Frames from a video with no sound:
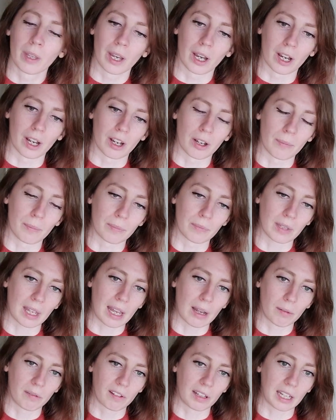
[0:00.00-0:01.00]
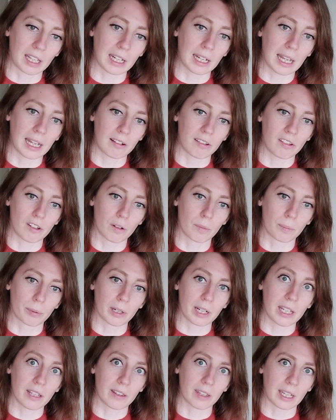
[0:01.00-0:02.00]
How to connect your
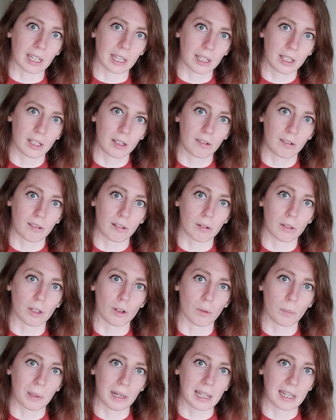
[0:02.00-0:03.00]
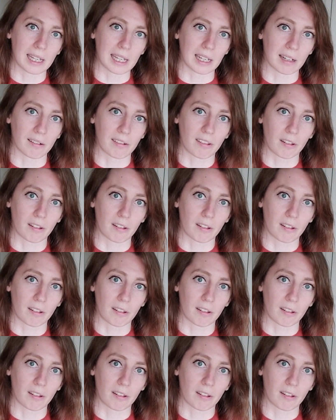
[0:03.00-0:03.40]
breathing to your playing.